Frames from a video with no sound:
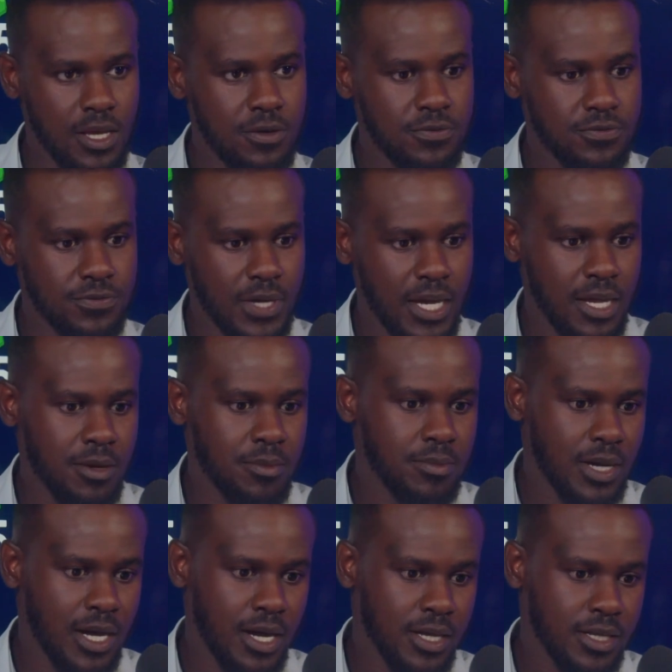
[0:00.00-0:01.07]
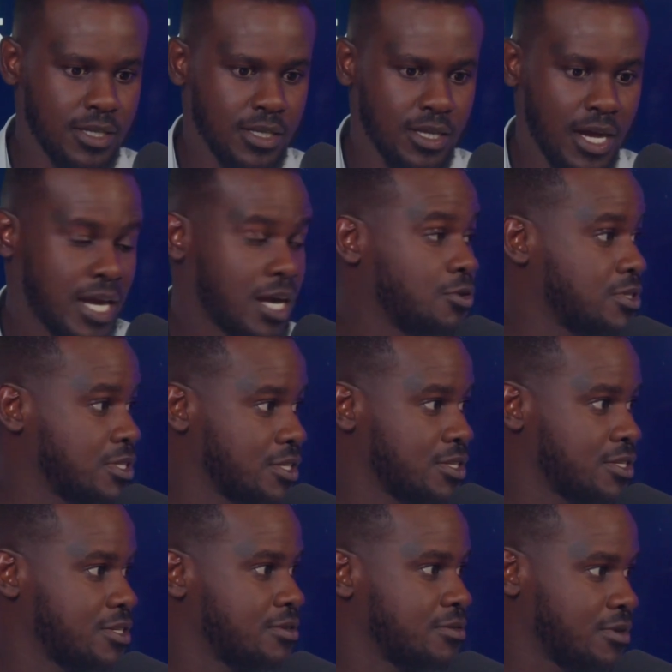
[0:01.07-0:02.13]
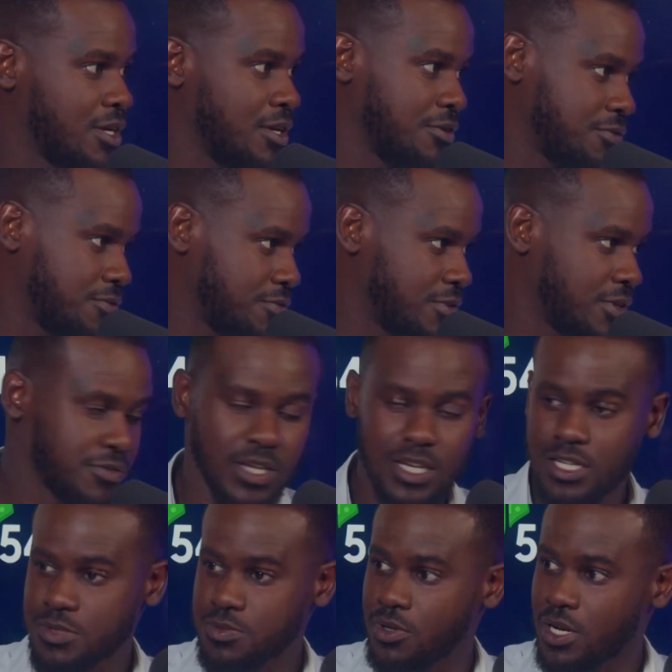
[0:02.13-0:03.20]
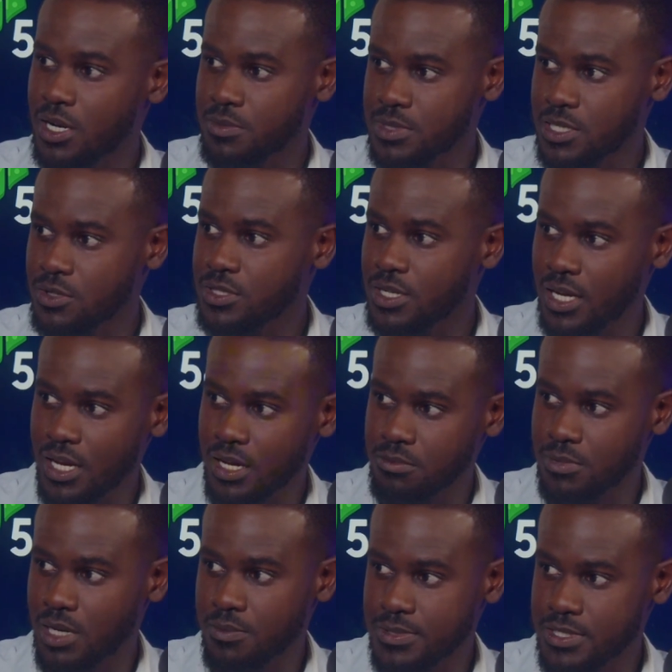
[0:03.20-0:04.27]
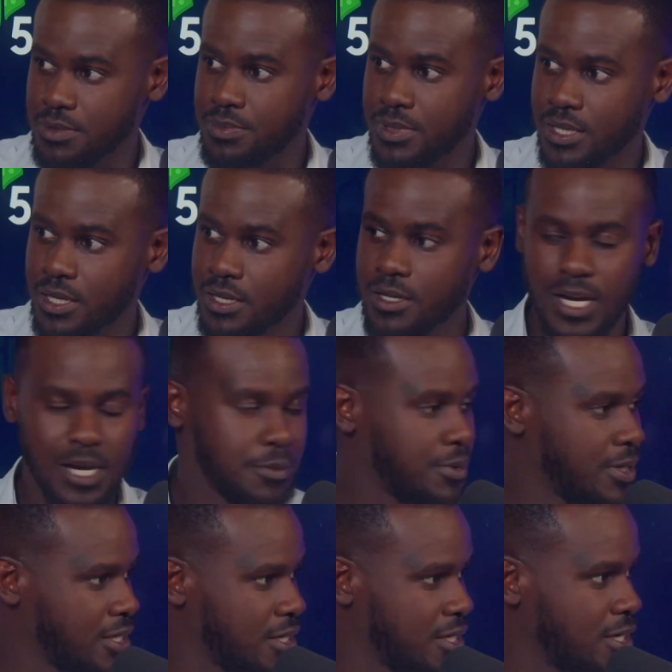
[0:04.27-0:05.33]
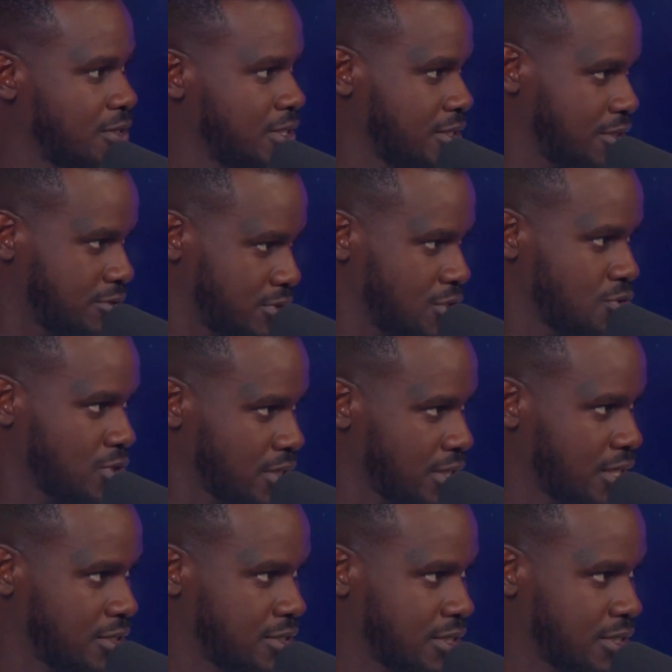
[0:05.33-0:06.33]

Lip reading: If I am an accountant, if the finance bill comes out and I'm CPA, I break it down into a